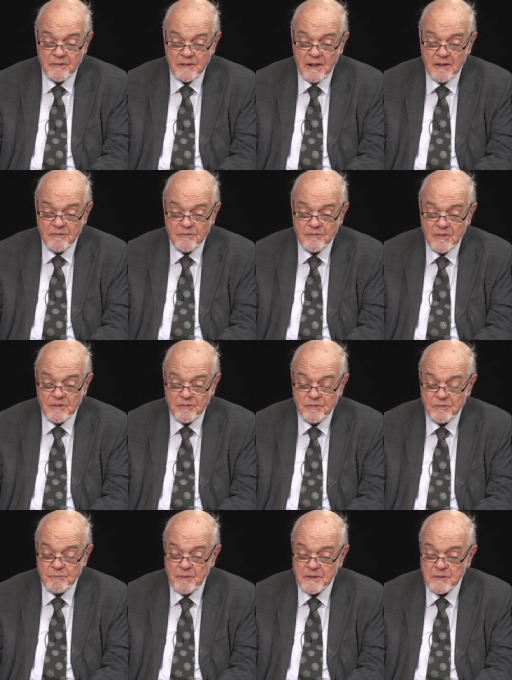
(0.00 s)
and
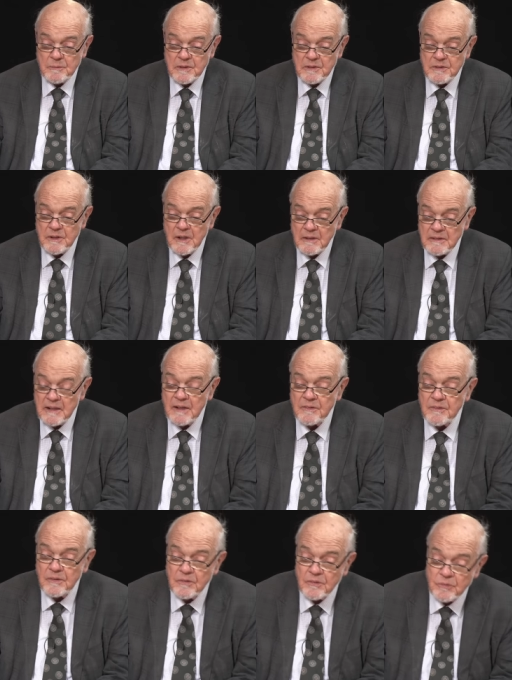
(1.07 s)
I've met him at
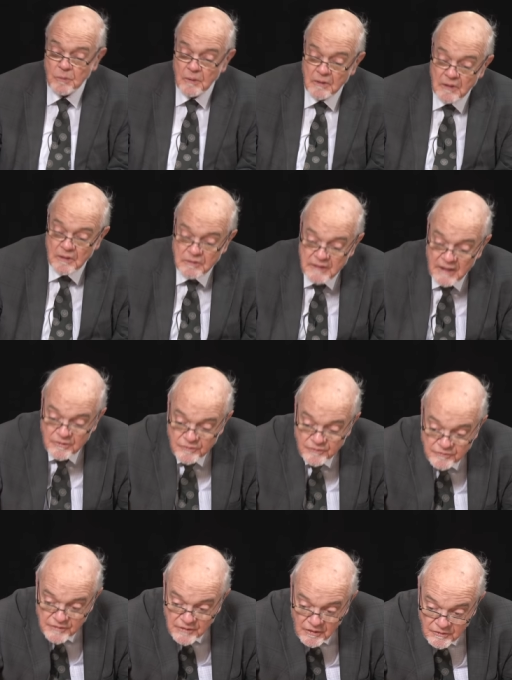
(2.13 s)
Atlanta as well, at Gathering
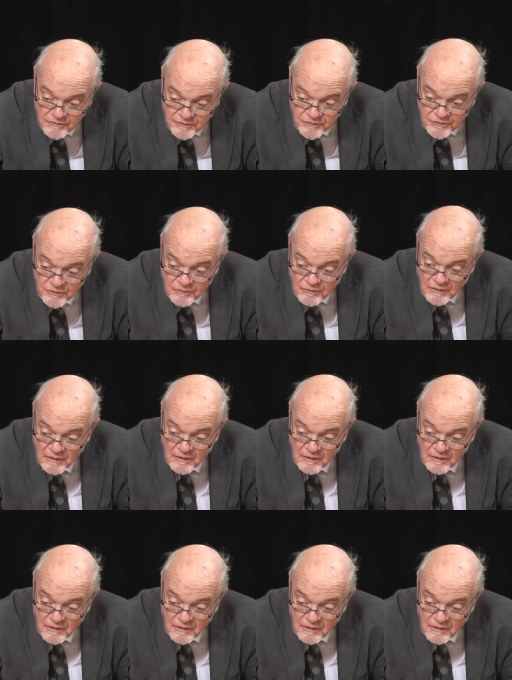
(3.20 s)
for Gardeners. So